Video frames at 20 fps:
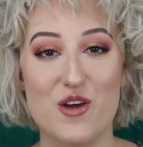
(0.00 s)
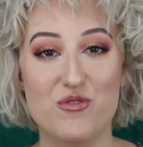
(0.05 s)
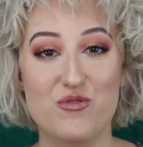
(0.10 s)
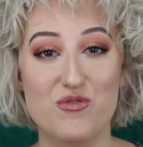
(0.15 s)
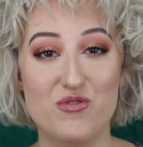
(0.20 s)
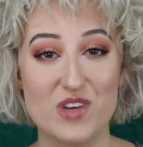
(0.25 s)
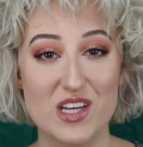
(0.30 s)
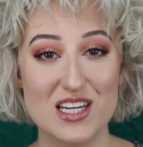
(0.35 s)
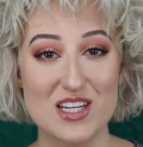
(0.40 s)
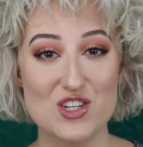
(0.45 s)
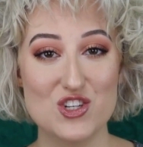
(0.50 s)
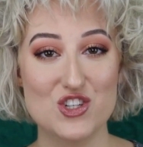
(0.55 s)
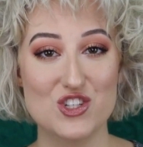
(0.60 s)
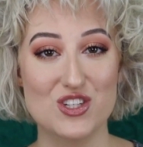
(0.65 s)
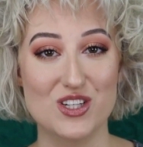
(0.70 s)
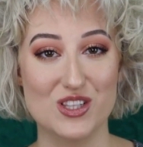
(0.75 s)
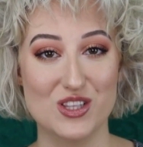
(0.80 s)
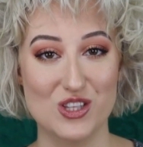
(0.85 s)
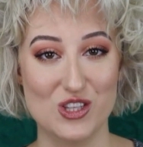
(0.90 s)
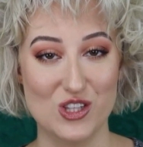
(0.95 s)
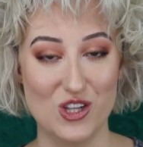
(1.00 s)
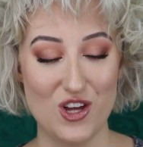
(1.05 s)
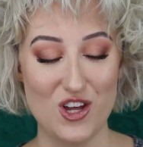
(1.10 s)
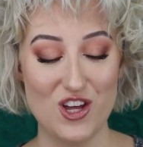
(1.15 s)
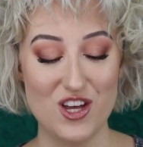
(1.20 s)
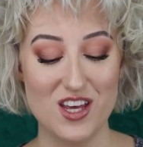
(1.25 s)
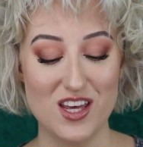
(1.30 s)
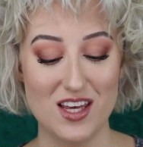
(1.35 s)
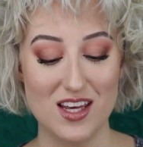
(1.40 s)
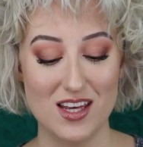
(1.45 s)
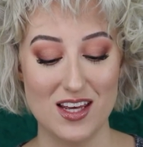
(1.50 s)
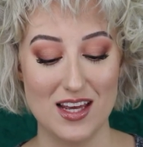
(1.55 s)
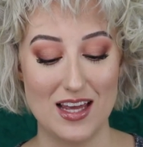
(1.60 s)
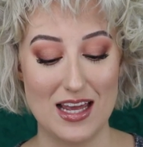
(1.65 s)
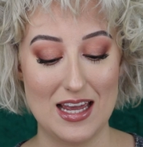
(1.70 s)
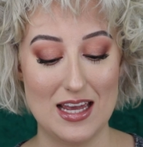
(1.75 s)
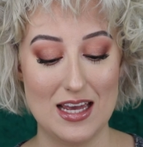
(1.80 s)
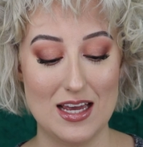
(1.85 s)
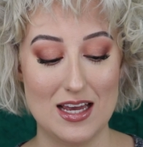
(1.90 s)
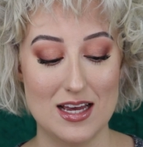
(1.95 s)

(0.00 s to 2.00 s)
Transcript: is our finished look,